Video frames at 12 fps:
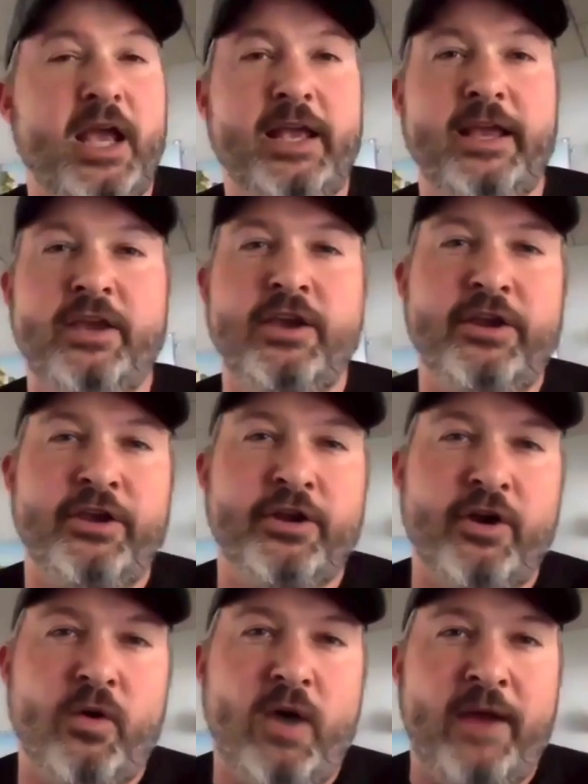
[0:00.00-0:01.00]

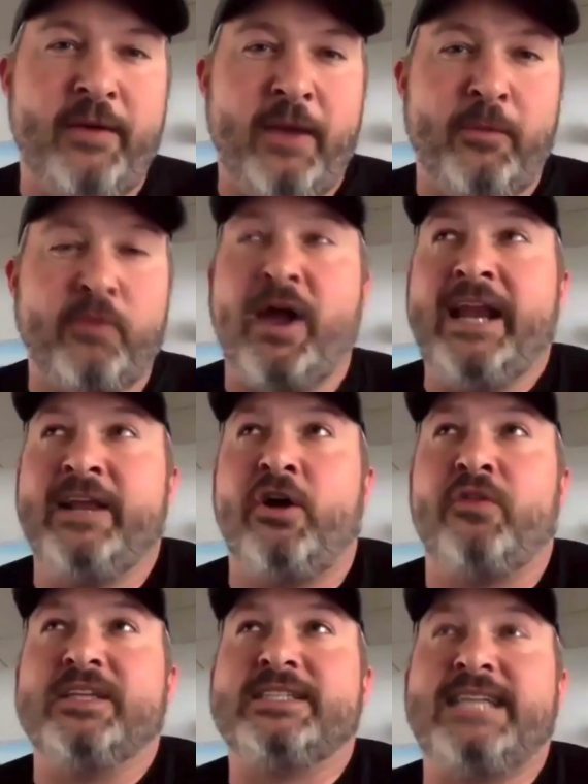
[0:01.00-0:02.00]
And we're writing
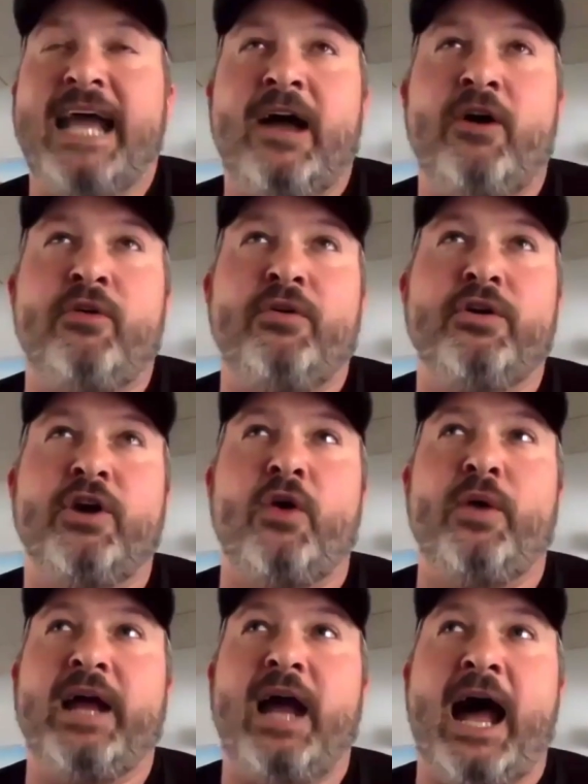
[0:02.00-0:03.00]
all this down
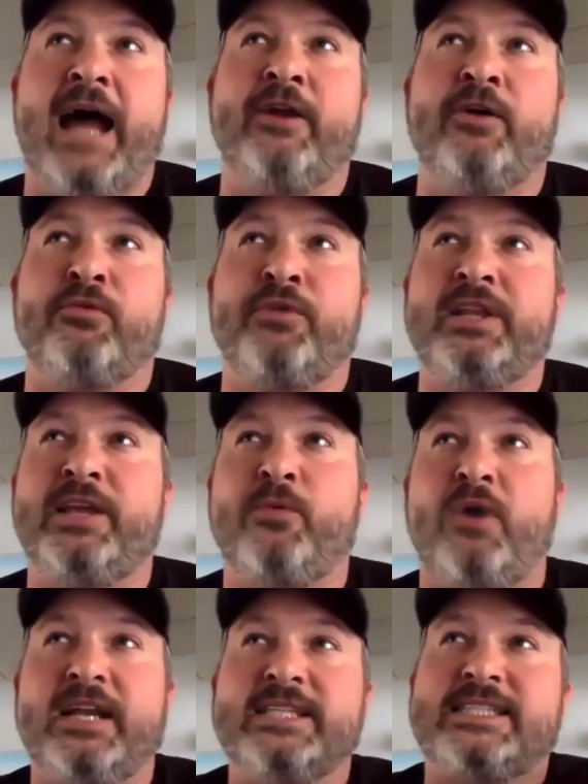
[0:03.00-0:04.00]
going, I don't really
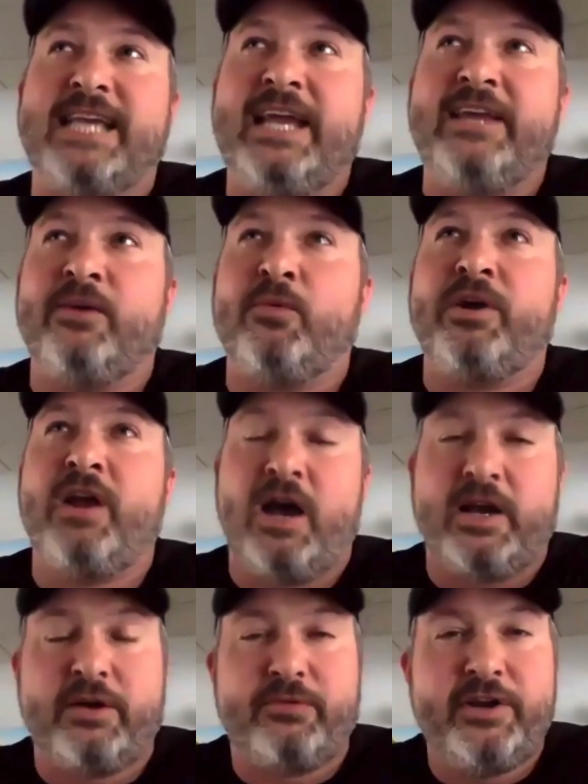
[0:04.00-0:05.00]
want to say that we're
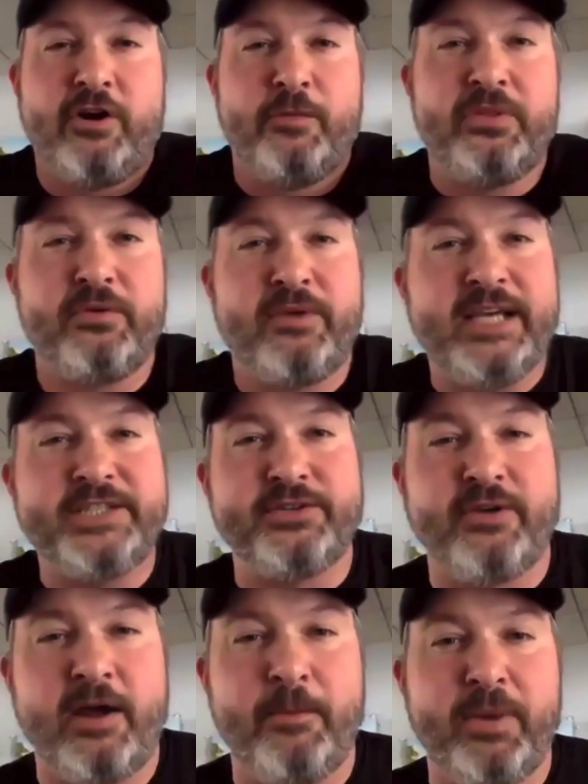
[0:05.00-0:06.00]
not going to reopen the
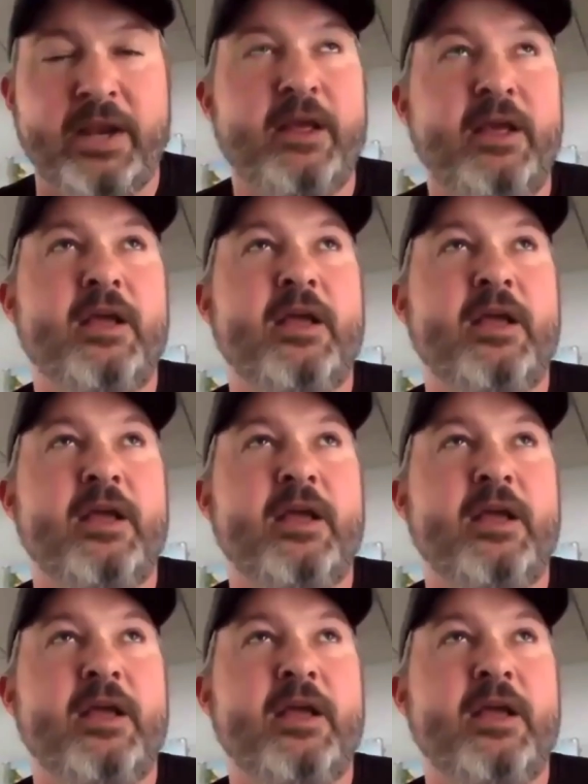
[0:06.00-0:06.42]
restaurant, but